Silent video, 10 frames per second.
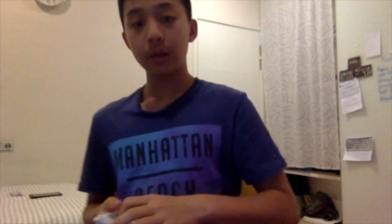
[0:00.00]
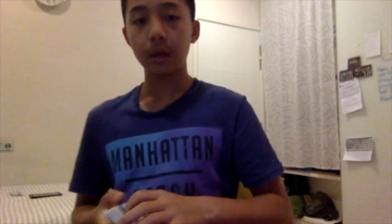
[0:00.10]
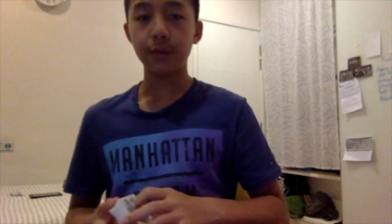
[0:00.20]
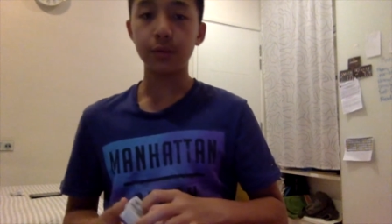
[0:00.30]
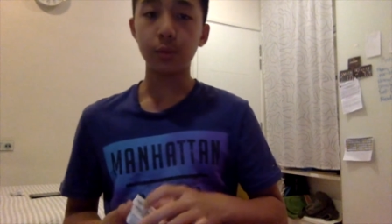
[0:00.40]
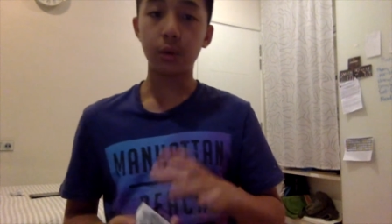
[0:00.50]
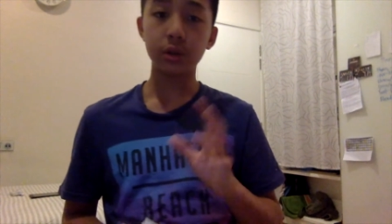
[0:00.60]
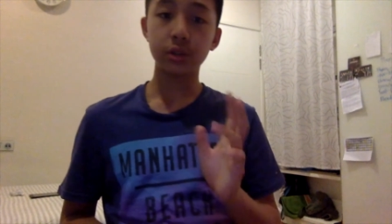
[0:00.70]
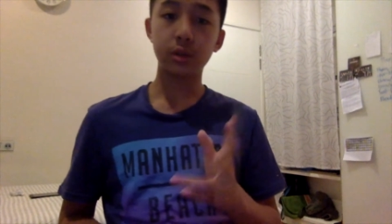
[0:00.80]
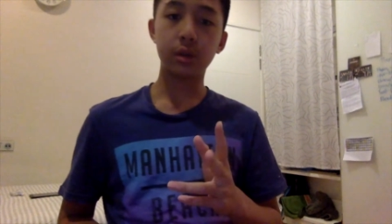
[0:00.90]
if you
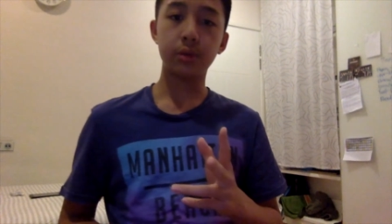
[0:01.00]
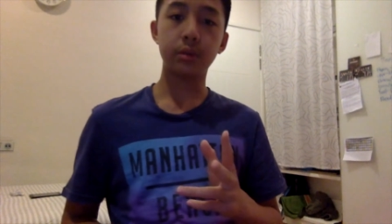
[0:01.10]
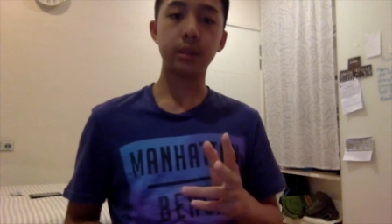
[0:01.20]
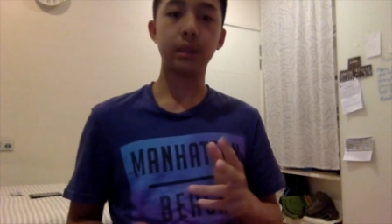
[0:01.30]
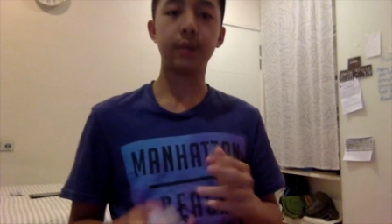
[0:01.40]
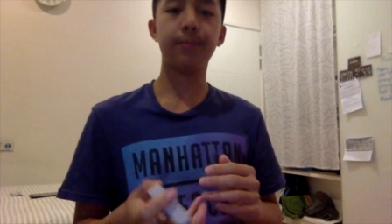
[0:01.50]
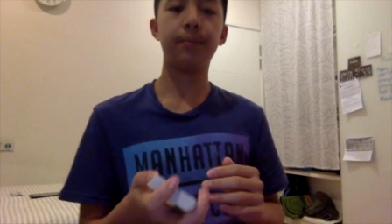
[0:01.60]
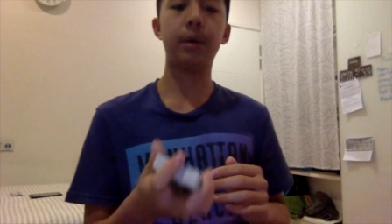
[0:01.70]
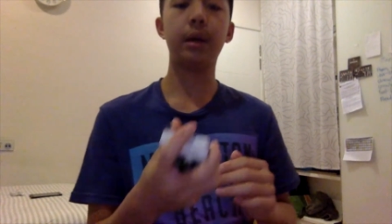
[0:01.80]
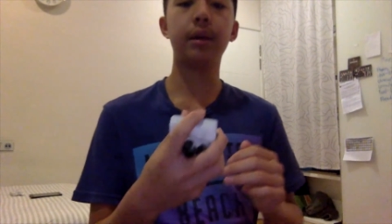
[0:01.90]
watch closely,
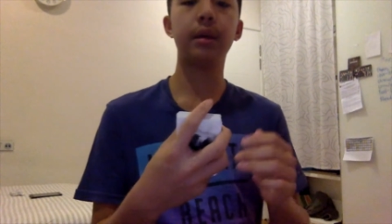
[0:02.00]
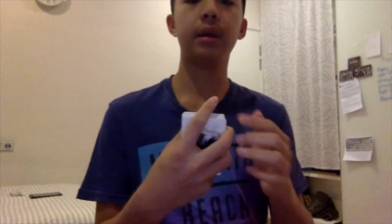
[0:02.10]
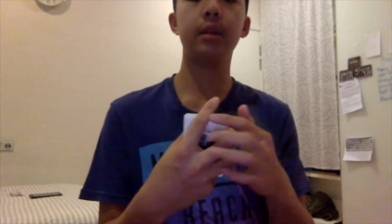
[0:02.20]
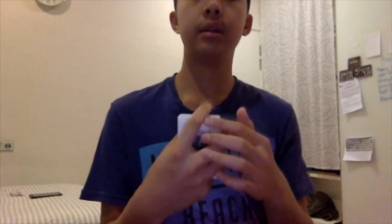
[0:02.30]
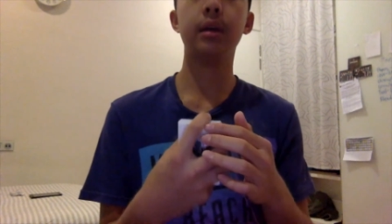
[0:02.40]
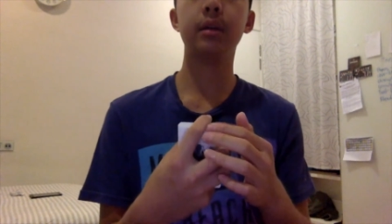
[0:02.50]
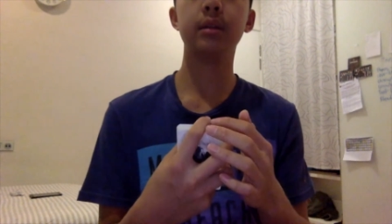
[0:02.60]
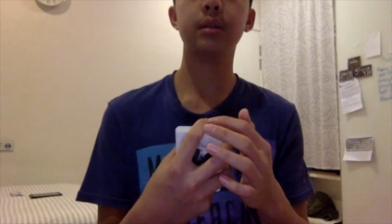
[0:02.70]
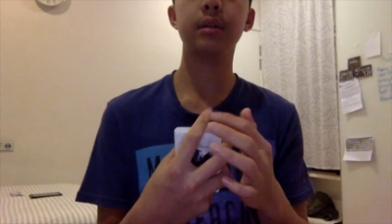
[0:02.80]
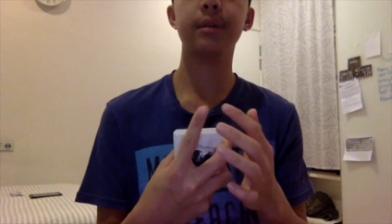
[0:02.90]
my
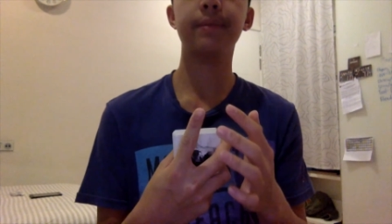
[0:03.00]
index